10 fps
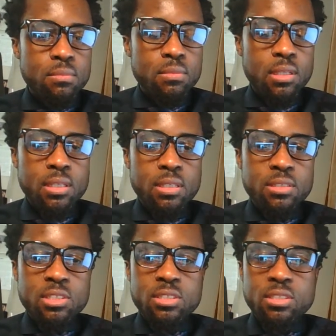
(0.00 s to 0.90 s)
and
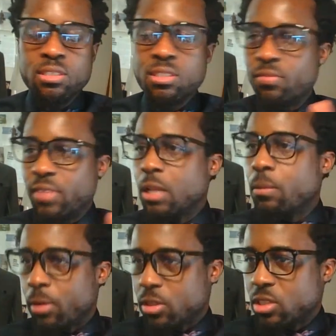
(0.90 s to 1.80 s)
just develop
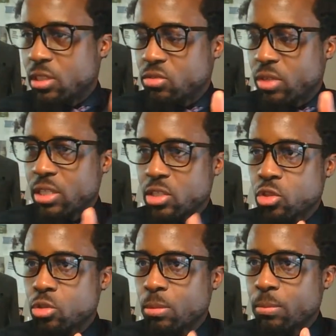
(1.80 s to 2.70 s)
ourselves, right, as
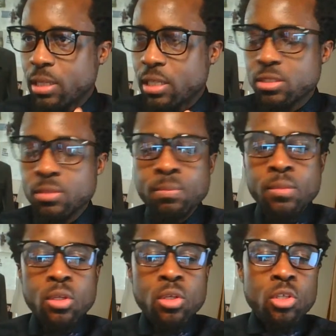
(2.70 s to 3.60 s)
human beings.
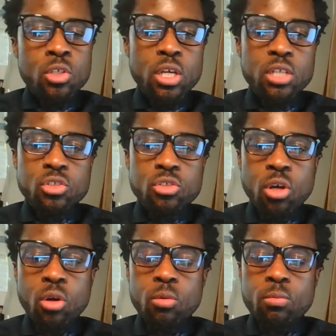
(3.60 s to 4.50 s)
And
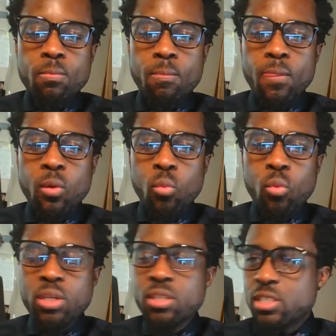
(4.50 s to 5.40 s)
so
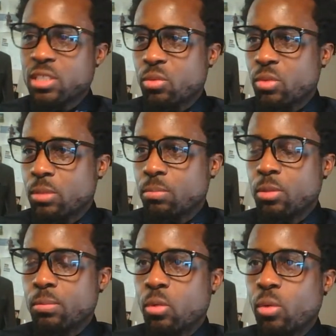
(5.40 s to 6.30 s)
one of the things that really blew
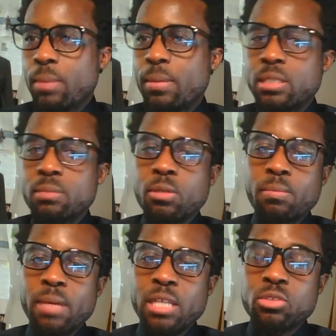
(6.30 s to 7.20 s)
me away about the book
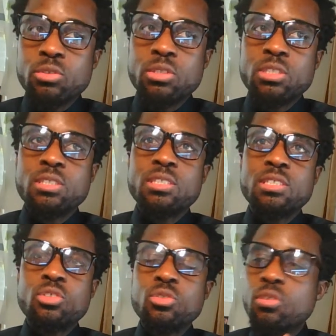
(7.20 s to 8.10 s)
Mastery is just
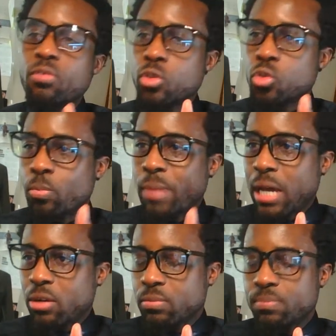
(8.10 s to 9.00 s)
this universal
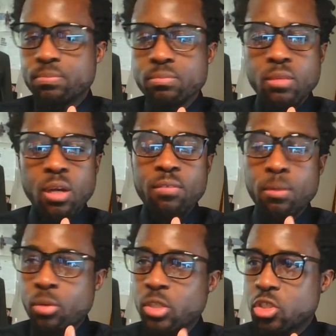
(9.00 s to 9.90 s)
pattern of
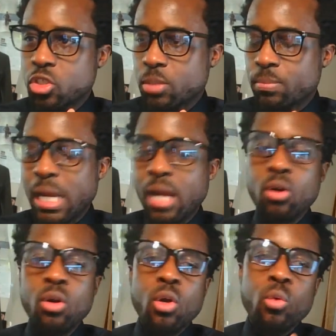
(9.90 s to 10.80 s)
apprenticeship, how
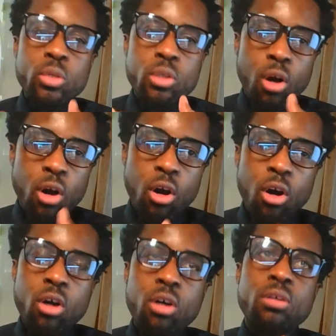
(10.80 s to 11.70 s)
we
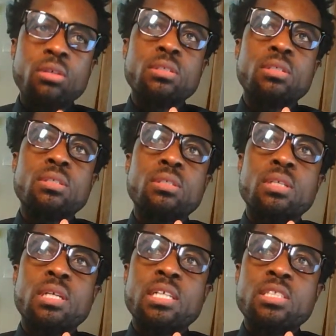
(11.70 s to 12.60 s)
all
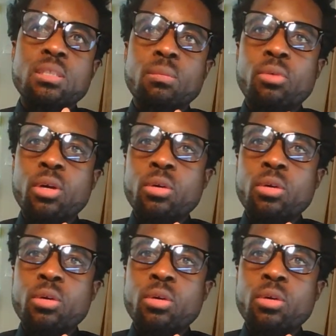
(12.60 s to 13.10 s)
at some point